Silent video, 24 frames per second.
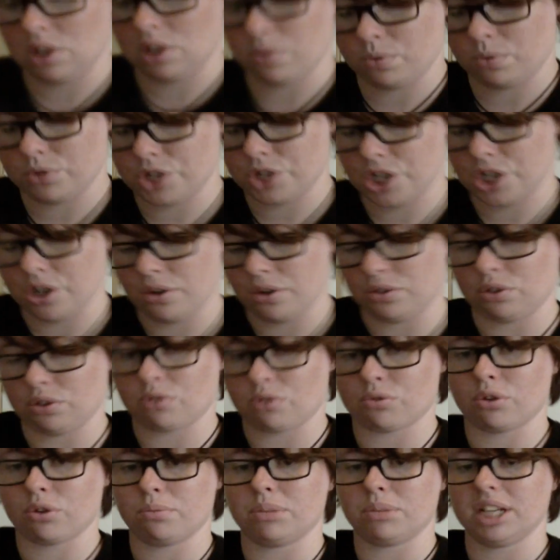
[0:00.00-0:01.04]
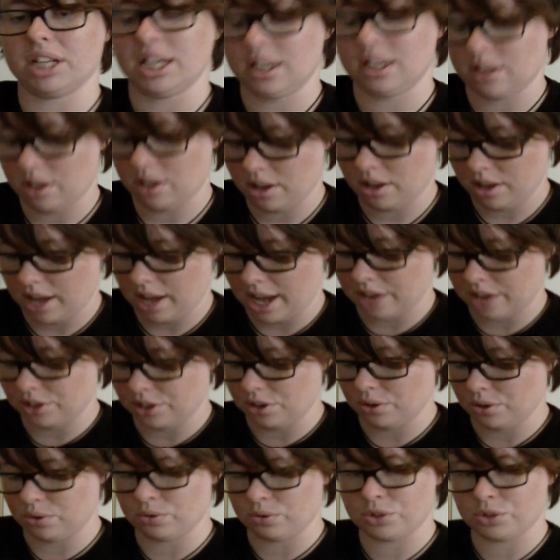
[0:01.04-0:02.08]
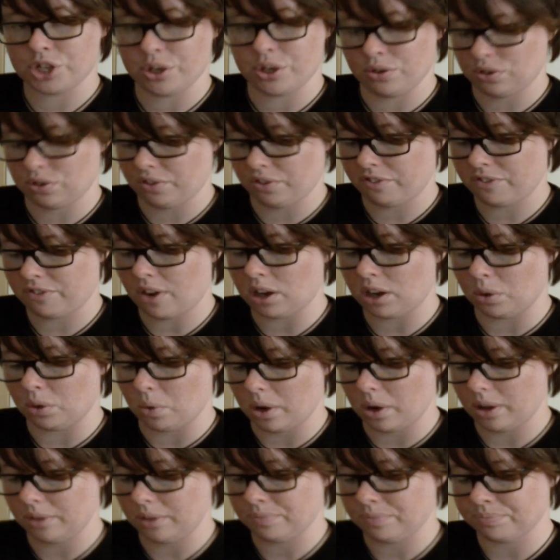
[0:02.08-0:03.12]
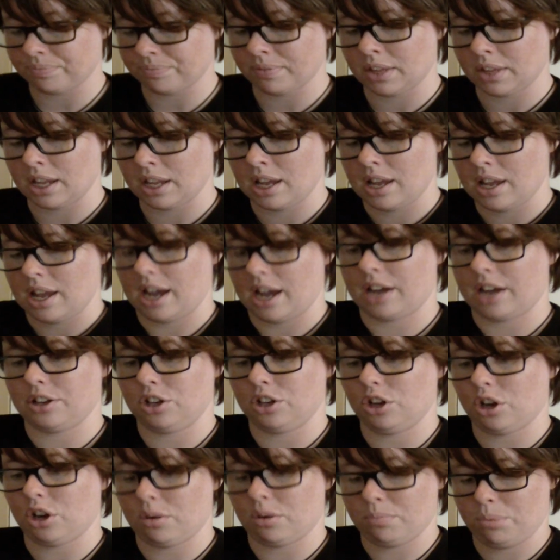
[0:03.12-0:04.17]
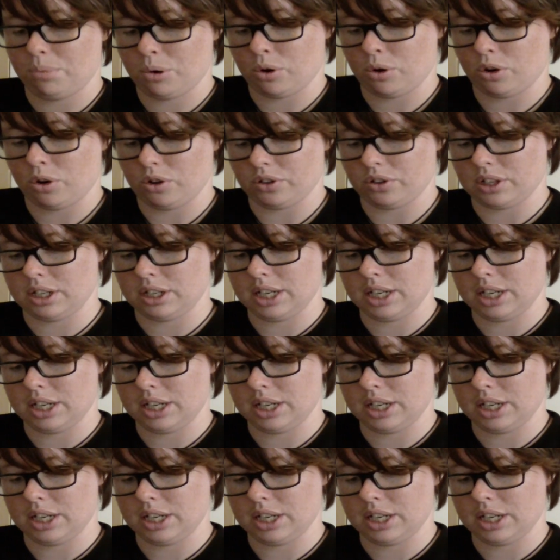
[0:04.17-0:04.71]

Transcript: you'll choose a group leader and you'll choose a follower. And you can put the